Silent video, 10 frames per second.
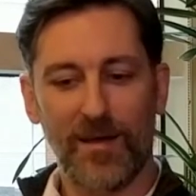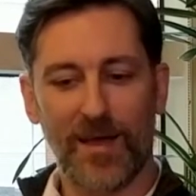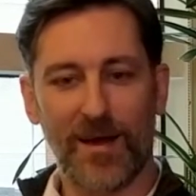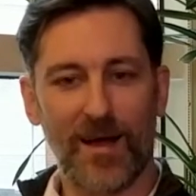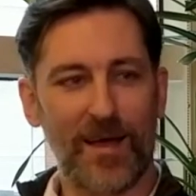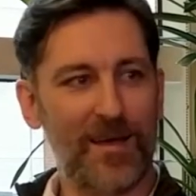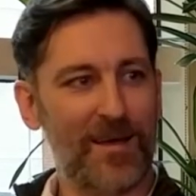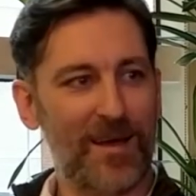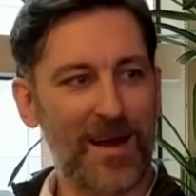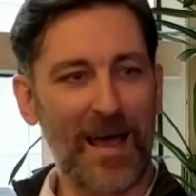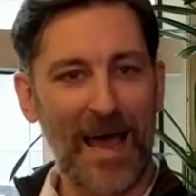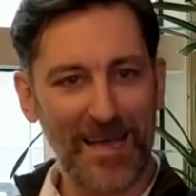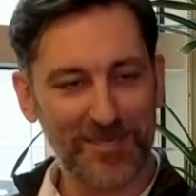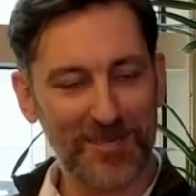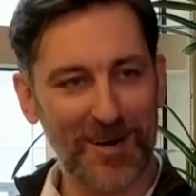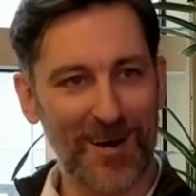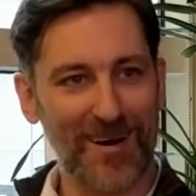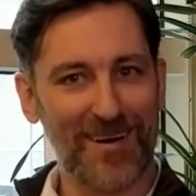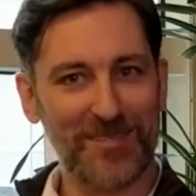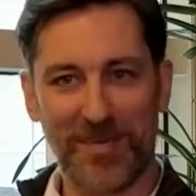and I and I asked her.
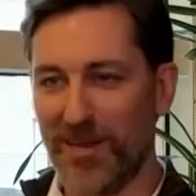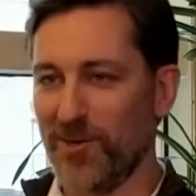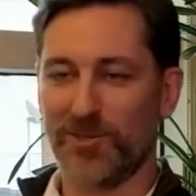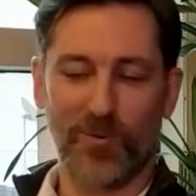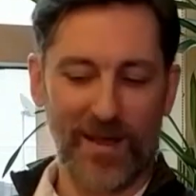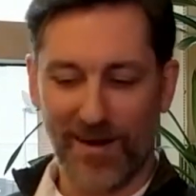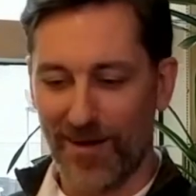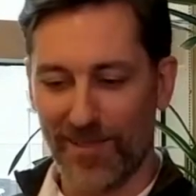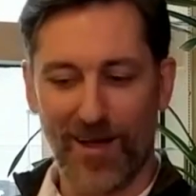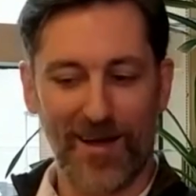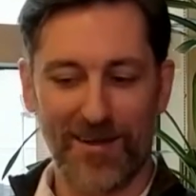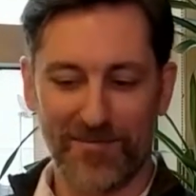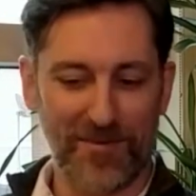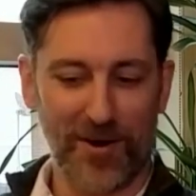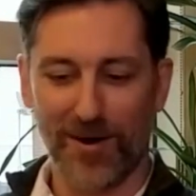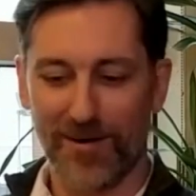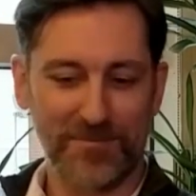She, you know, she waited online for,